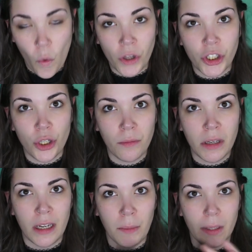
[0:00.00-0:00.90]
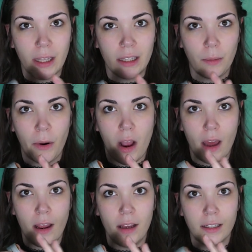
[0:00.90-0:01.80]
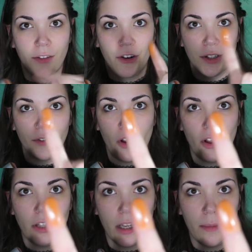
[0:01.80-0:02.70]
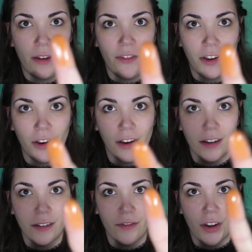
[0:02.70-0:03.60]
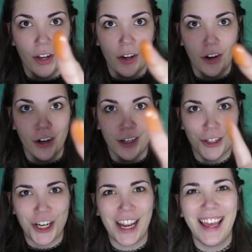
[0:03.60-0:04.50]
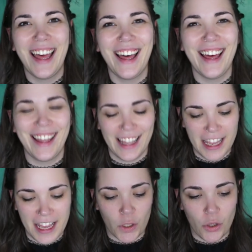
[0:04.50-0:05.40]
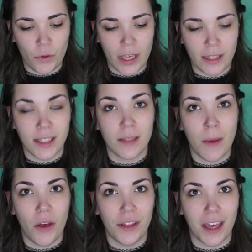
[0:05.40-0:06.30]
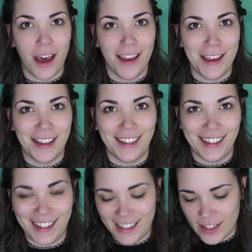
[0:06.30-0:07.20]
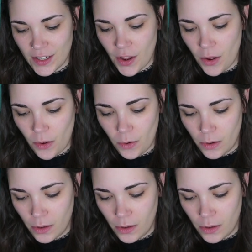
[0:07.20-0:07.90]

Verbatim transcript: Once you manipulate the product, first of all, look at my finger. Very orange. You can smell the cayenne in it, so.